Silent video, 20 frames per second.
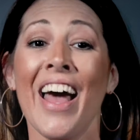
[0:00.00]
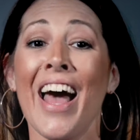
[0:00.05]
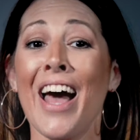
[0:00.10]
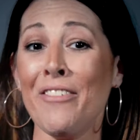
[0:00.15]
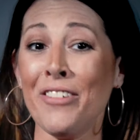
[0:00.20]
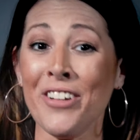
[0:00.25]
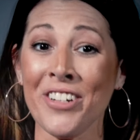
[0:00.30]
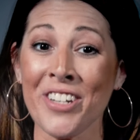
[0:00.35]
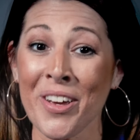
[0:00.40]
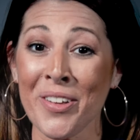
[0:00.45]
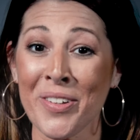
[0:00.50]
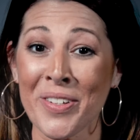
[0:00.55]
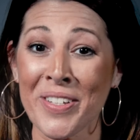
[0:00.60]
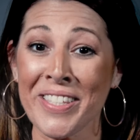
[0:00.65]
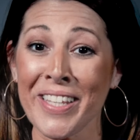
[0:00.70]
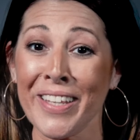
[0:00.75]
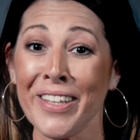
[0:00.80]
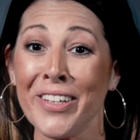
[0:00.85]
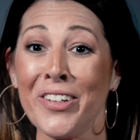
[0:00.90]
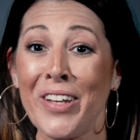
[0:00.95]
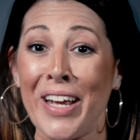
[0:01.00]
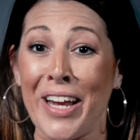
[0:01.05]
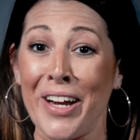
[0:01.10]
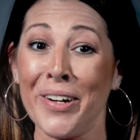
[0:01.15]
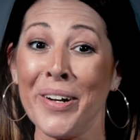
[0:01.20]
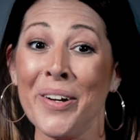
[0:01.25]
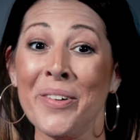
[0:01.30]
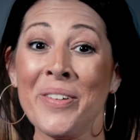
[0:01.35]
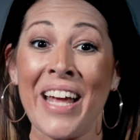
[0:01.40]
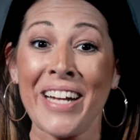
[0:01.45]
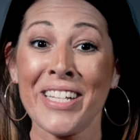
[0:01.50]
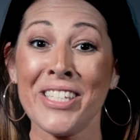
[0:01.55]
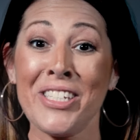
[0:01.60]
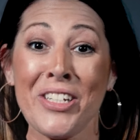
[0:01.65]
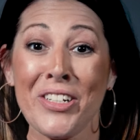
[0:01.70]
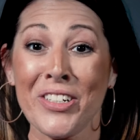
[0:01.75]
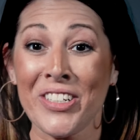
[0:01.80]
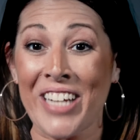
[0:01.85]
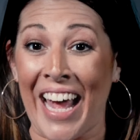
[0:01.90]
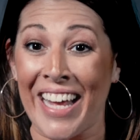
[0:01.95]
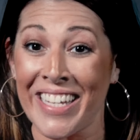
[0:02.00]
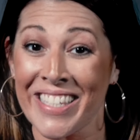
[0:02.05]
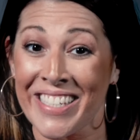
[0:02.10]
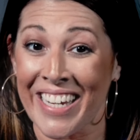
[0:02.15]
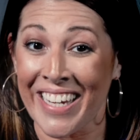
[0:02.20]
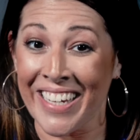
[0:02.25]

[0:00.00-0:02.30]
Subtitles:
ever noticed the little arrow next to your gas